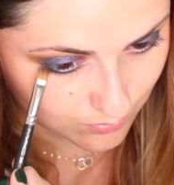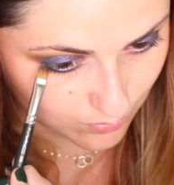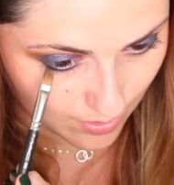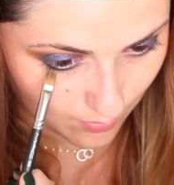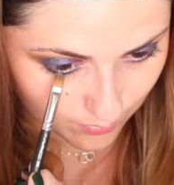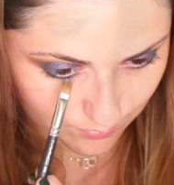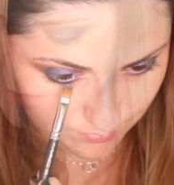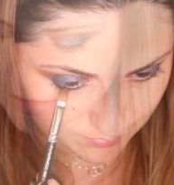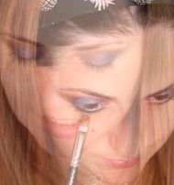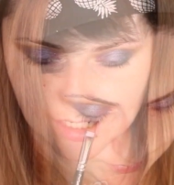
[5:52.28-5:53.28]
Wow.
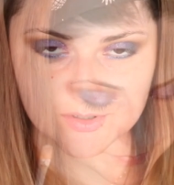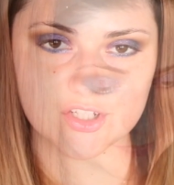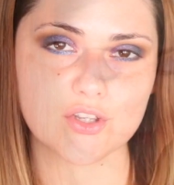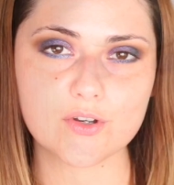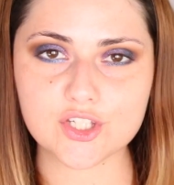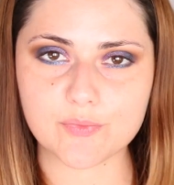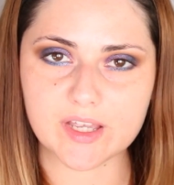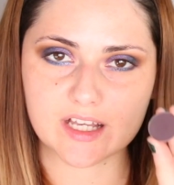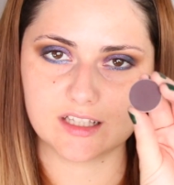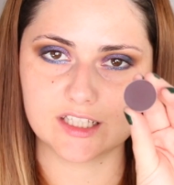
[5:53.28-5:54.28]
I'm just going to
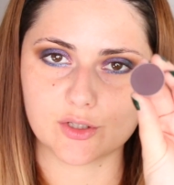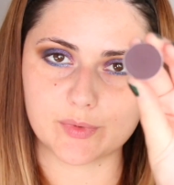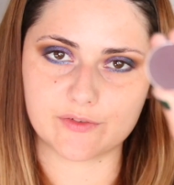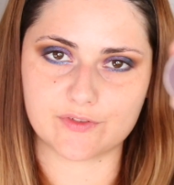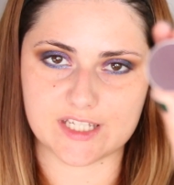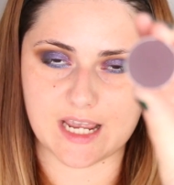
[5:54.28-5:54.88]
pick a little bit of